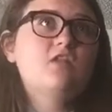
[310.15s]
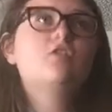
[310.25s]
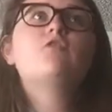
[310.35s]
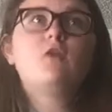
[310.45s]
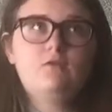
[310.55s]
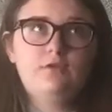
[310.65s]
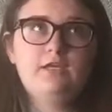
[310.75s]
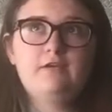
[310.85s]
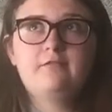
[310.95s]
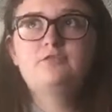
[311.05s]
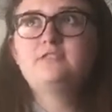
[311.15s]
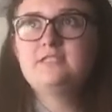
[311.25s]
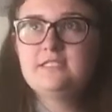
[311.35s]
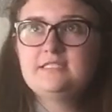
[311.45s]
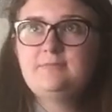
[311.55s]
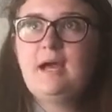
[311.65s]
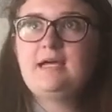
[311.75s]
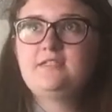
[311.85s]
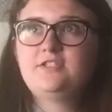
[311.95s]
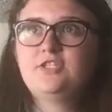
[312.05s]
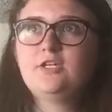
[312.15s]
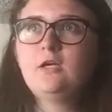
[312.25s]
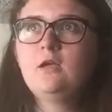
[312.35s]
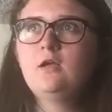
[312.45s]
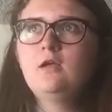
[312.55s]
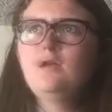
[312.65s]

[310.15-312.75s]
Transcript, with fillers: the following year, which was this past year.